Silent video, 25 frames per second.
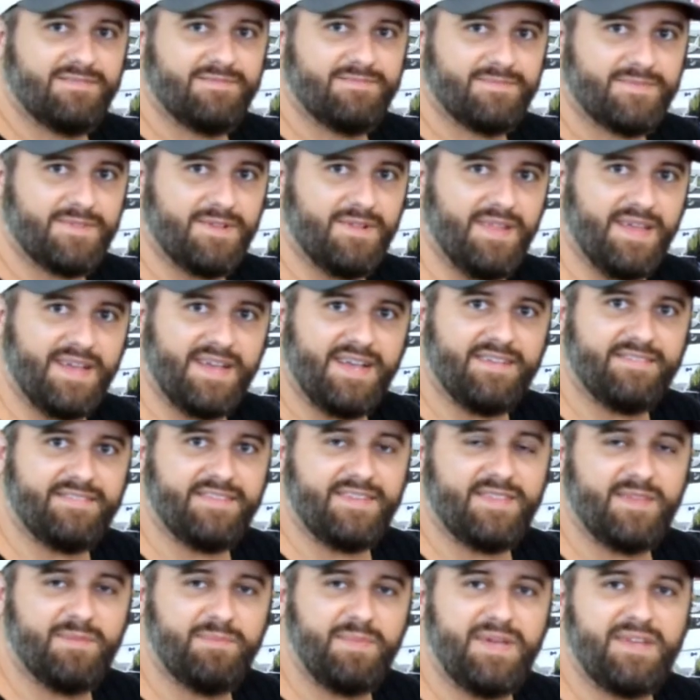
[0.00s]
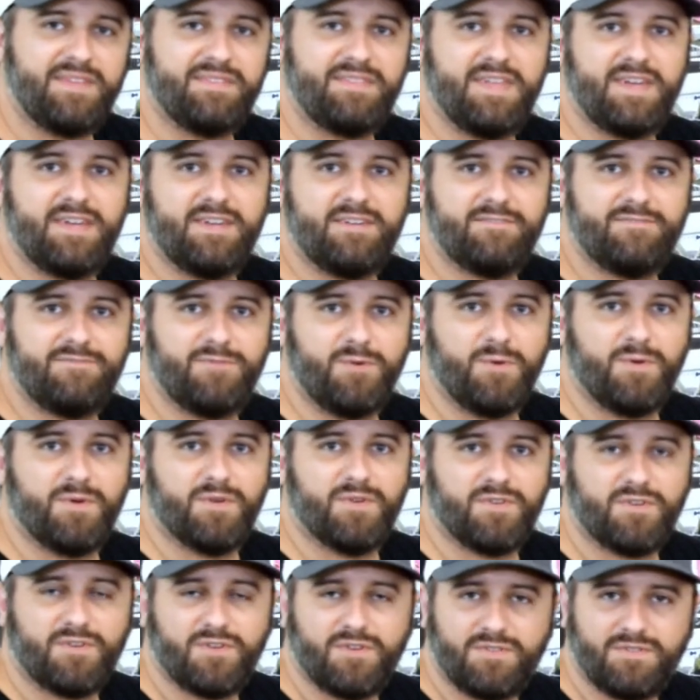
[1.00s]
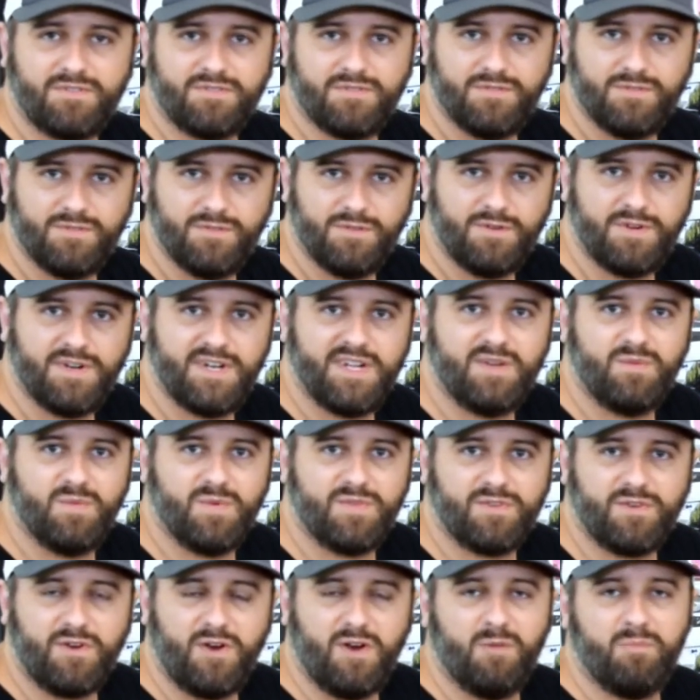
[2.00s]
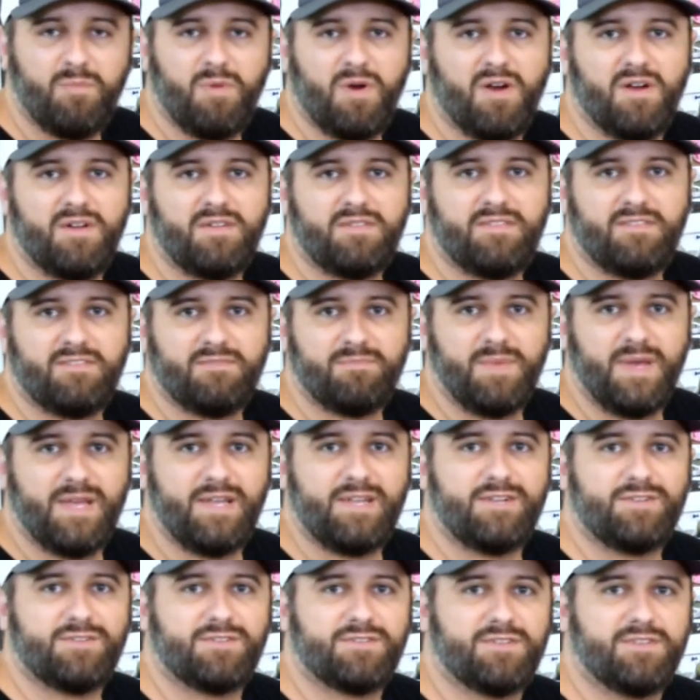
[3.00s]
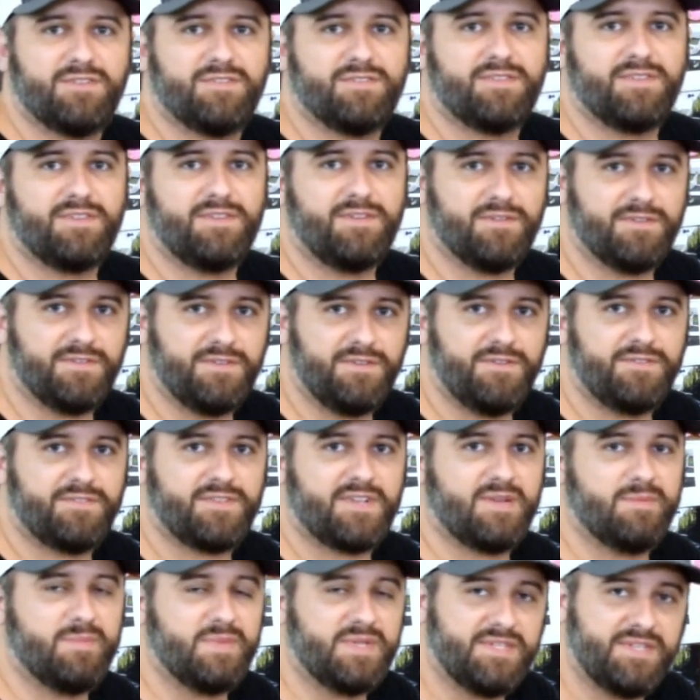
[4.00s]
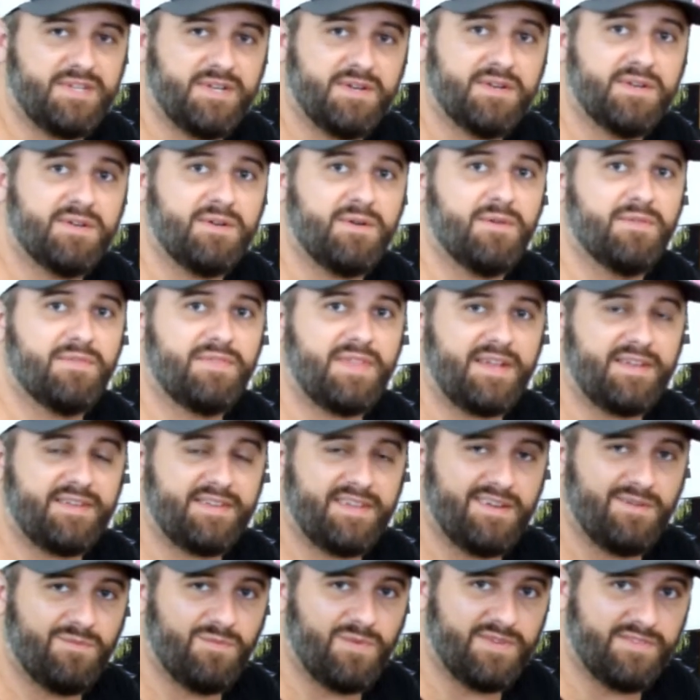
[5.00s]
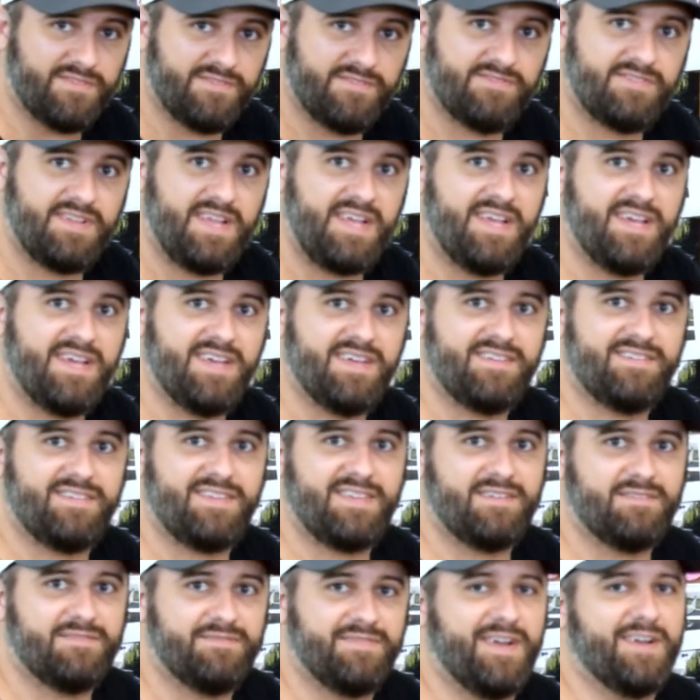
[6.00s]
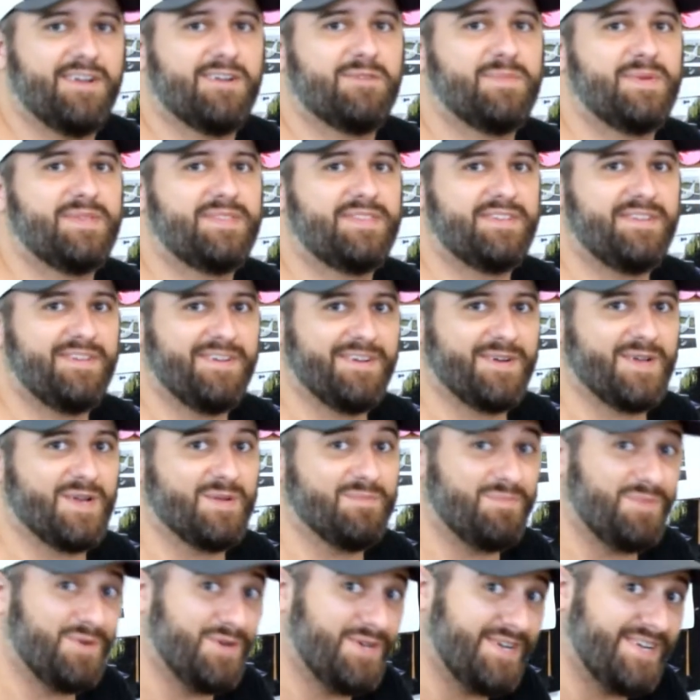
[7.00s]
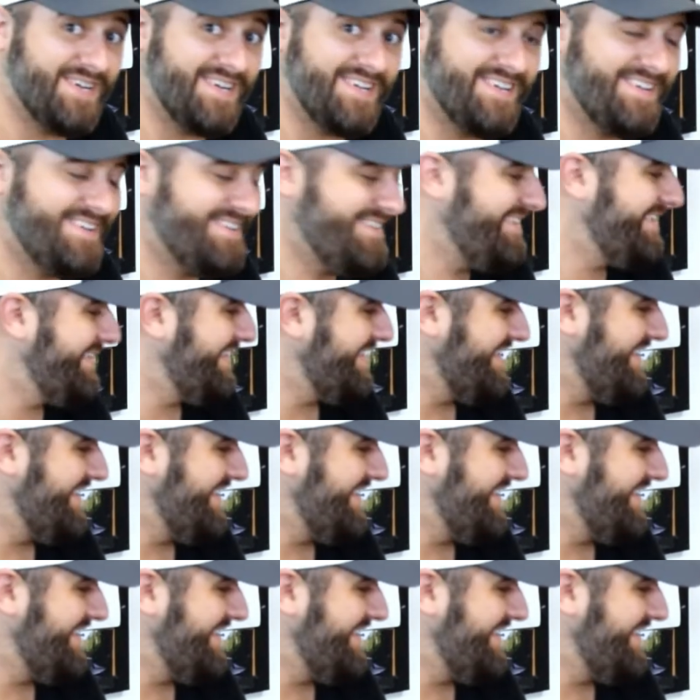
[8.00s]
So like I said, the big thing for learning with car parts is making sure that you're using a material that can withstand the environment that you're going to put it in.